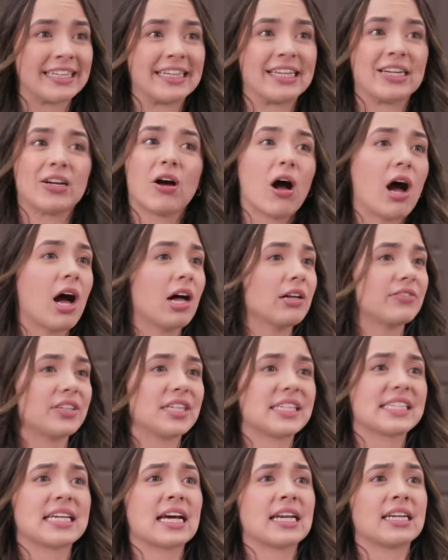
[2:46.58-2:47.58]
and then all of a
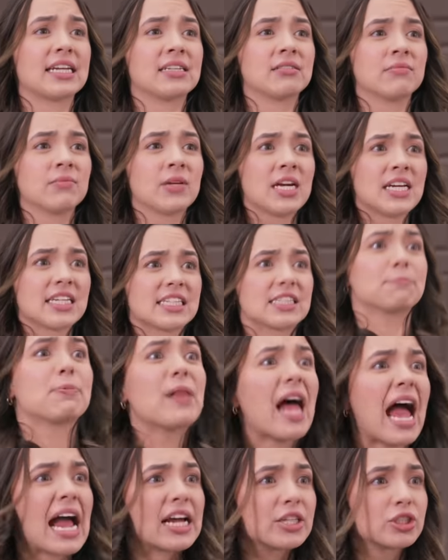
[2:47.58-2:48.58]
sudden,
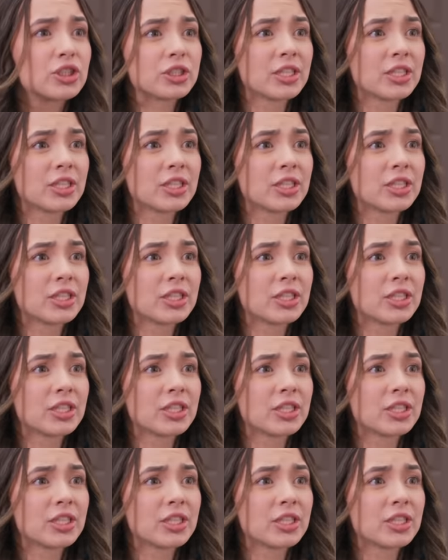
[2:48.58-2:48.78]
splash!